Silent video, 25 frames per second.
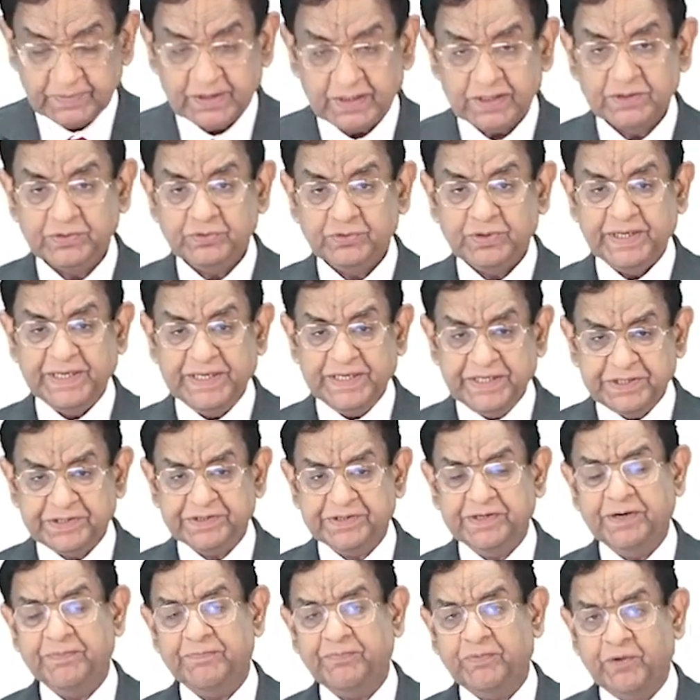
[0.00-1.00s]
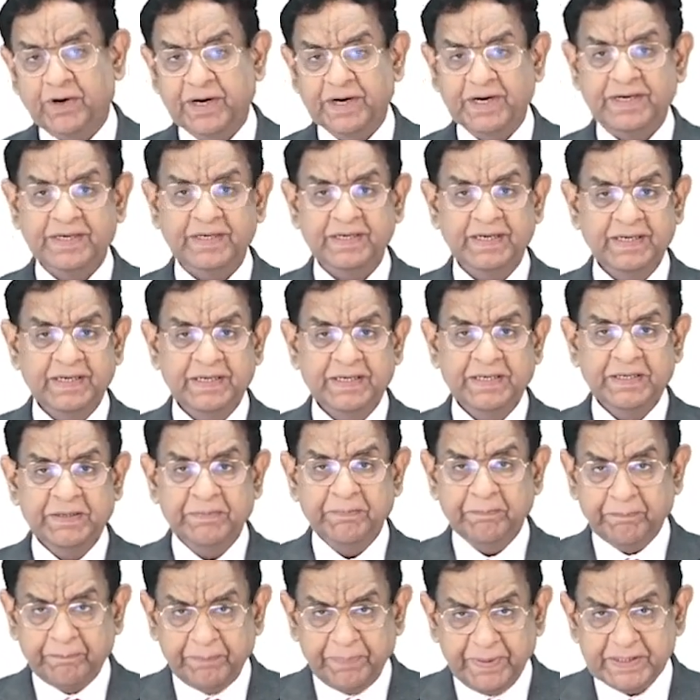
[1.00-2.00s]
Additional point:
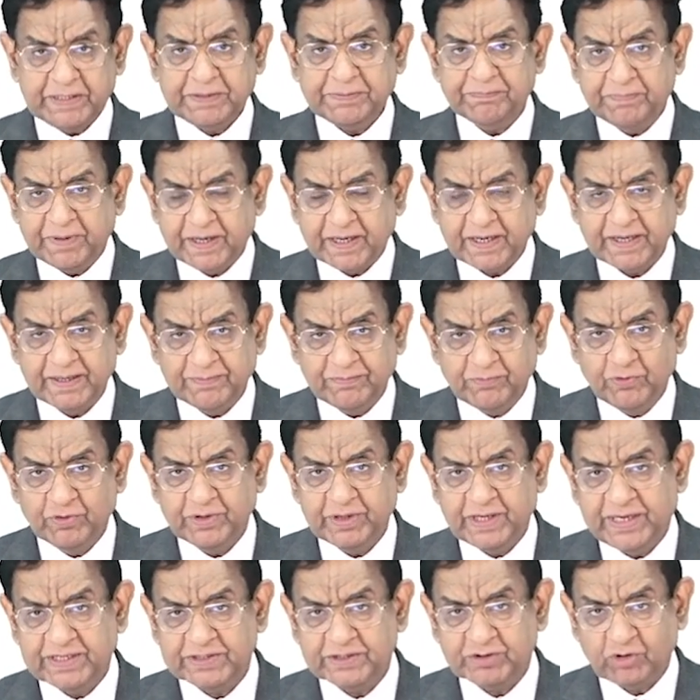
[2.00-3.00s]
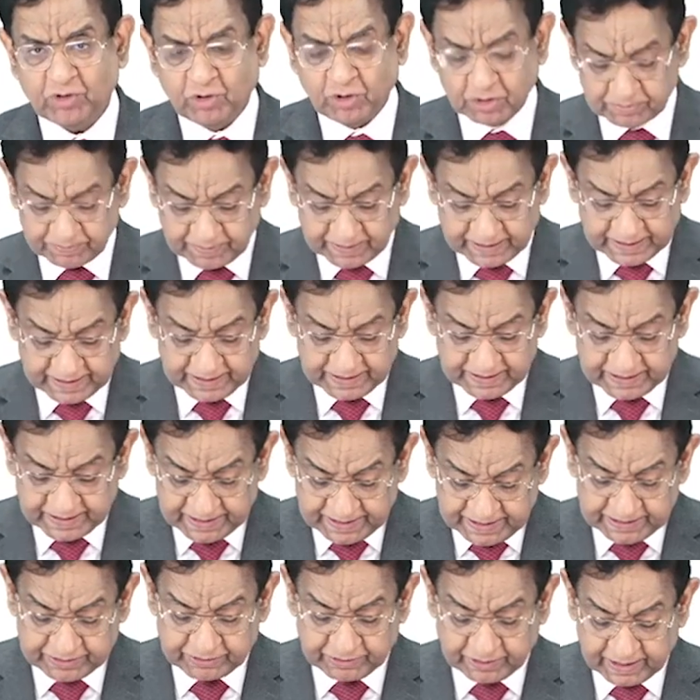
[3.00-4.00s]
Pittsburgh pneumonia is caused by
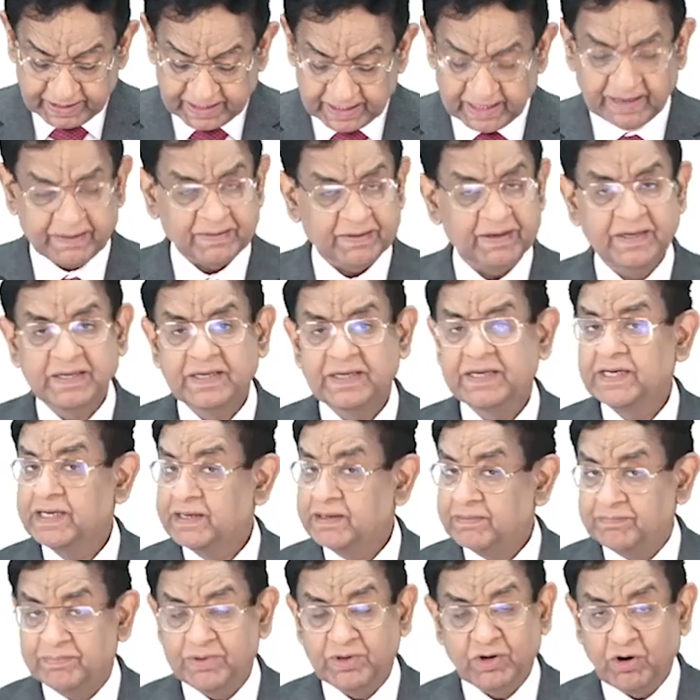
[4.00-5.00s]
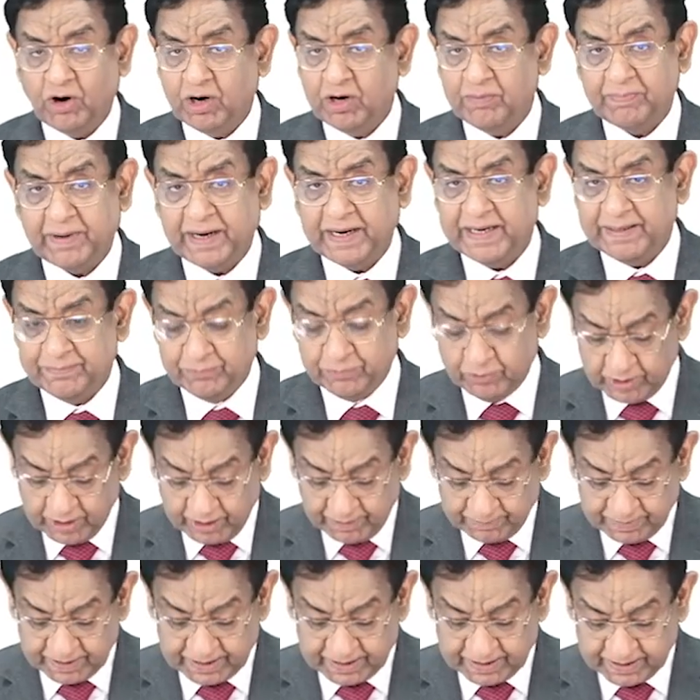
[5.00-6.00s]
Legionella, not by pneumonia,
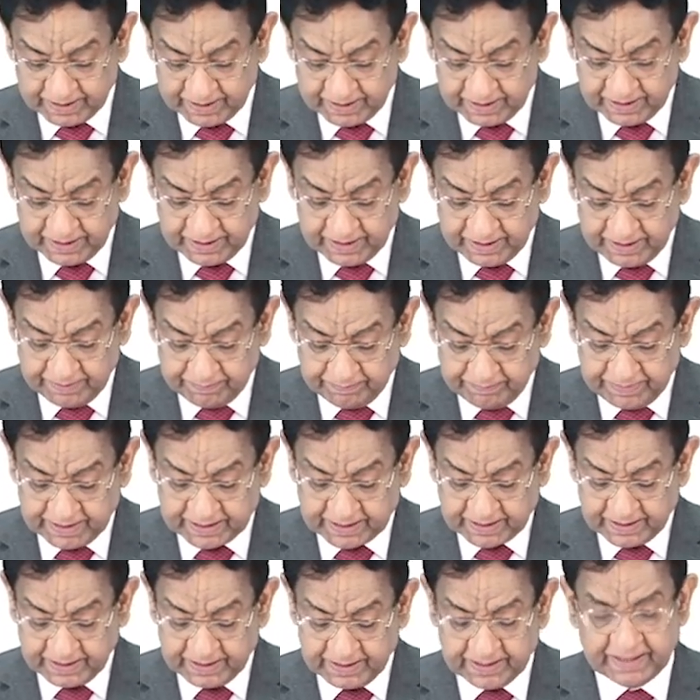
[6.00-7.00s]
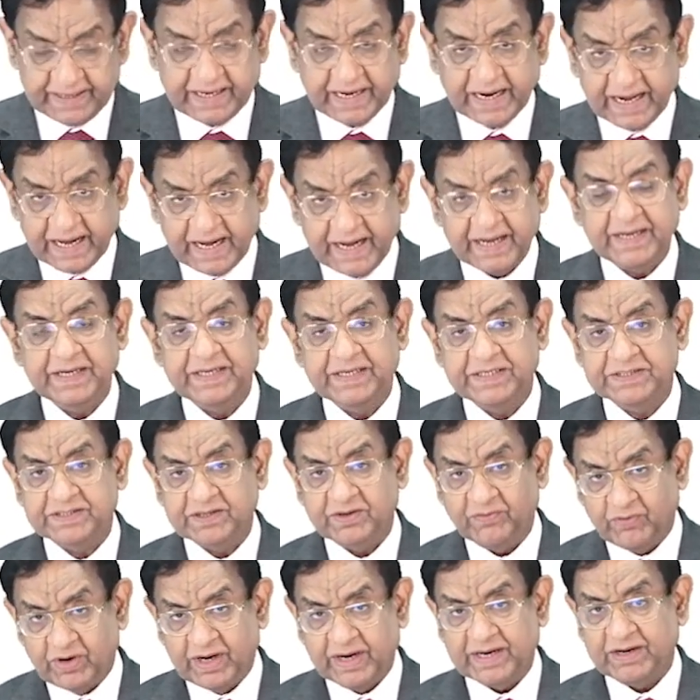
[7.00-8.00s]
but migdalii is the
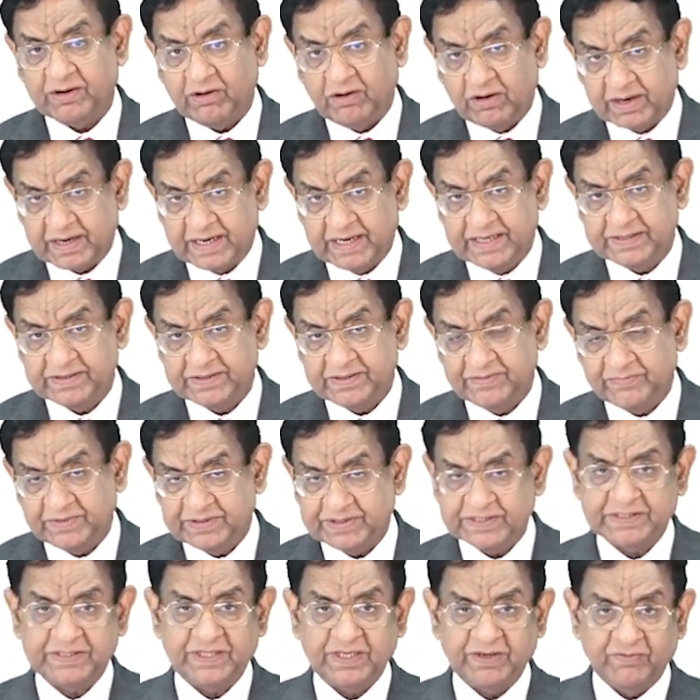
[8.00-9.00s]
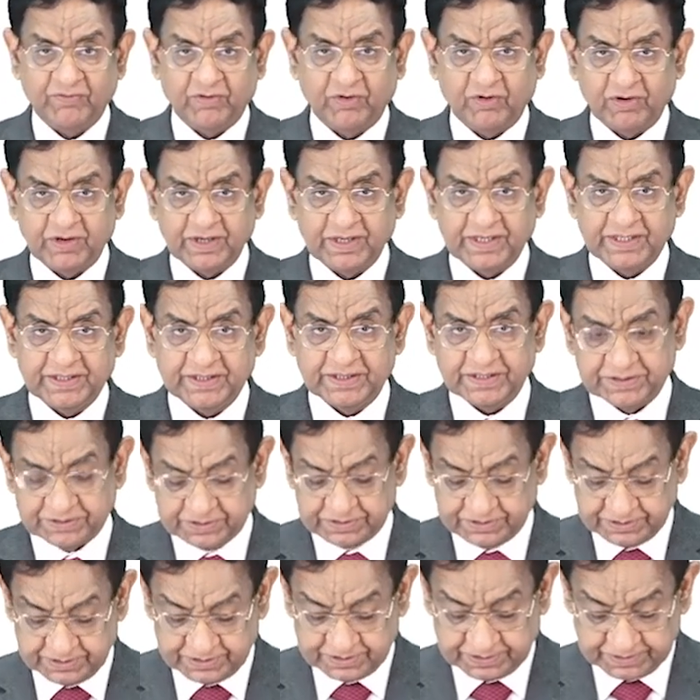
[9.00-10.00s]
one organism which is involved in
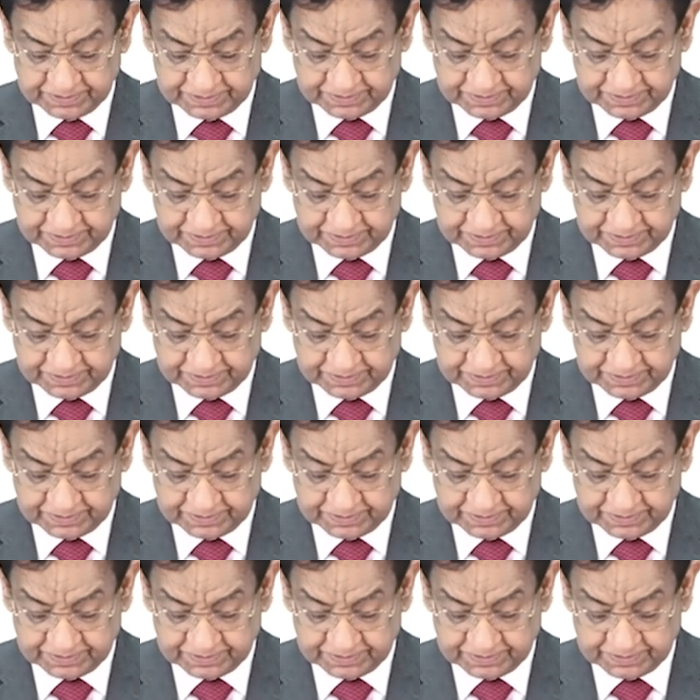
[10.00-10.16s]
this.